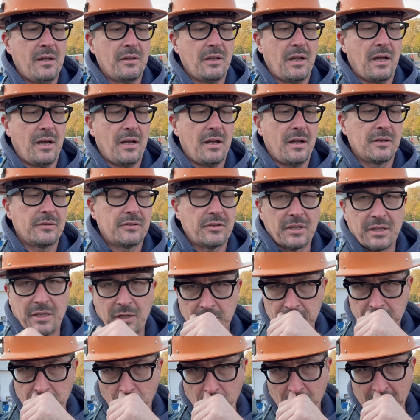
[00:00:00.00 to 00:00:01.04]
Uh, to,
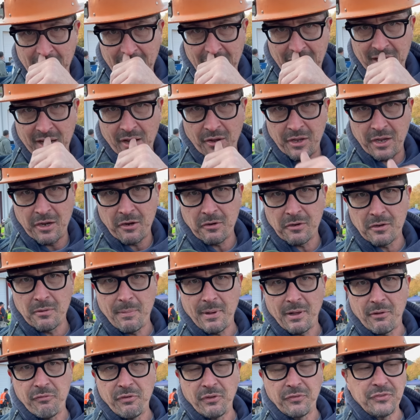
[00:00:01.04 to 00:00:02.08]
we're going to head out here in
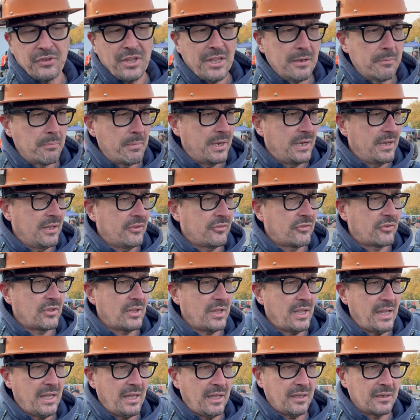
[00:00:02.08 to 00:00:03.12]
about 15 minutes
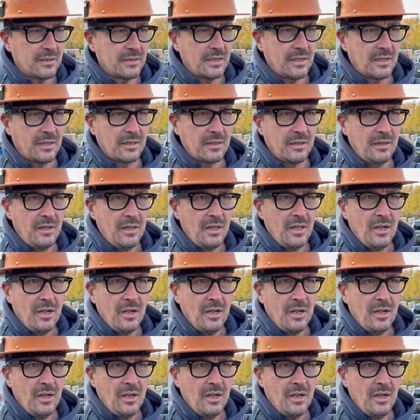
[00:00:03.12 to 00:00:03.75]
and uh,